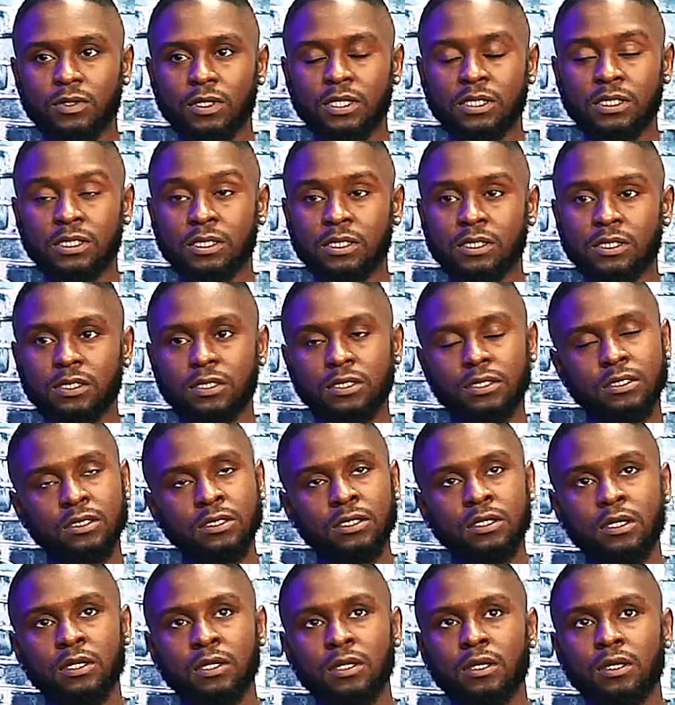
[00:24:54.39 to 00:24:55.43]
It's just
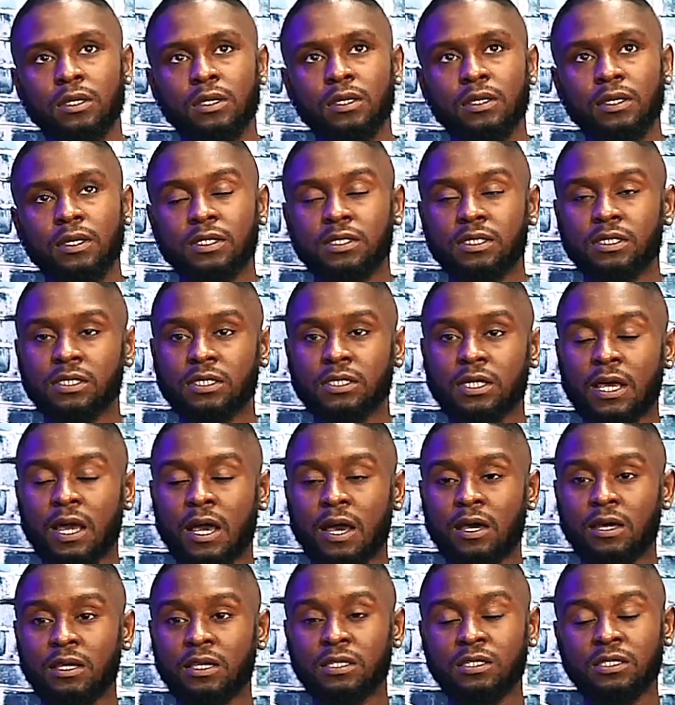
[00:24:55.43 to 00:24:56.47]
it's just
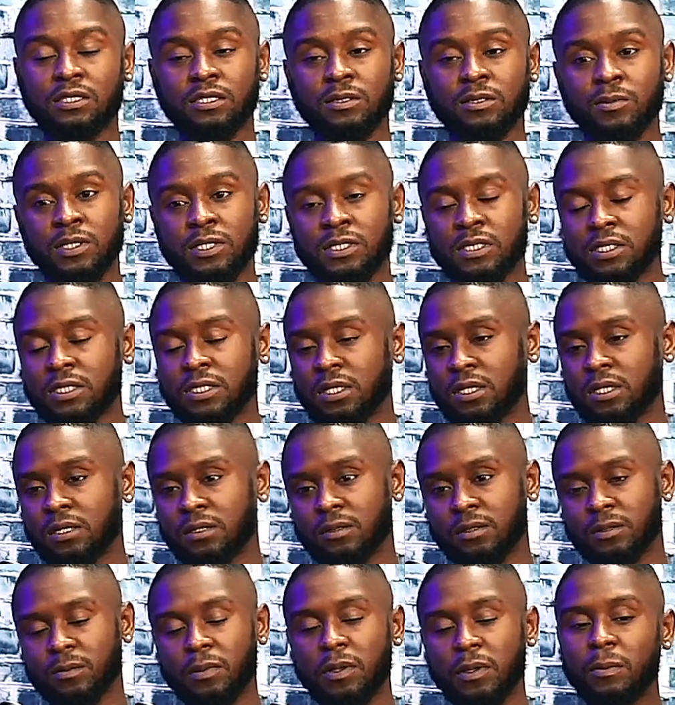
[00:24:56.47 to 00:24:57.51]
how it's been set up.
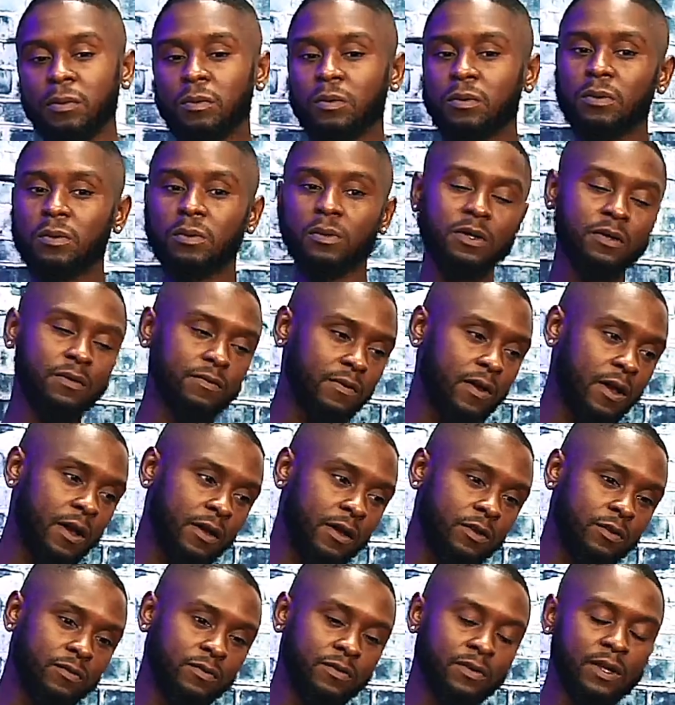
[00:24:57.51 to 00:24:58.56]
The people with wealth, ah,
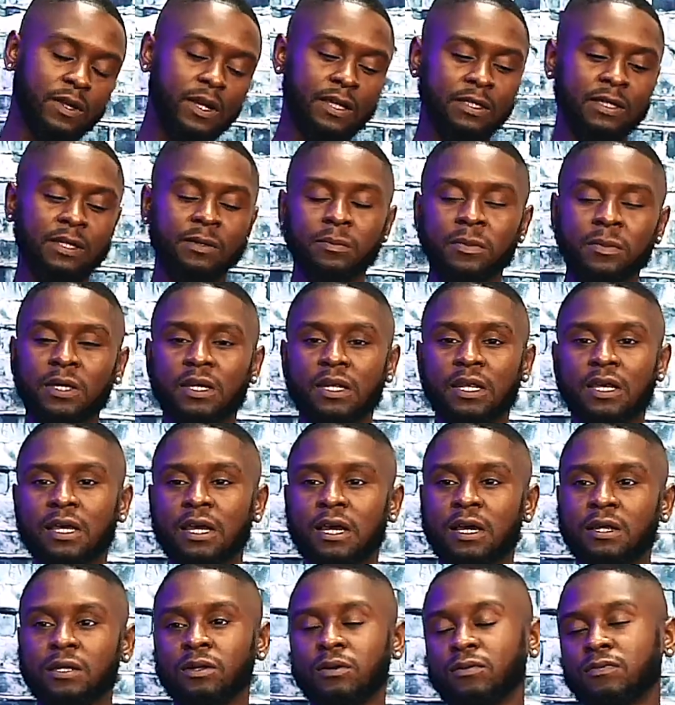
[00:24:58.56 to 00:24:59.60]
you feel like that man ain't
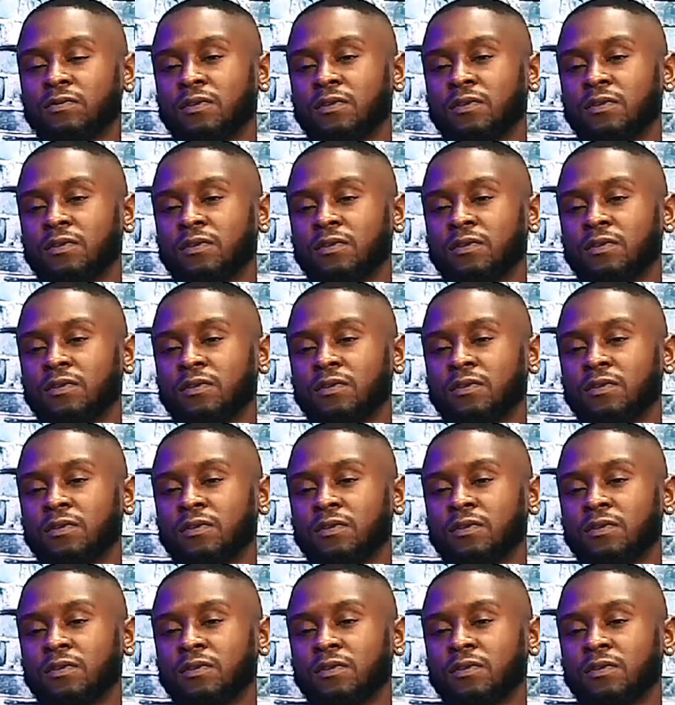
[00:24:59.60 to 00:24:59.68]
got no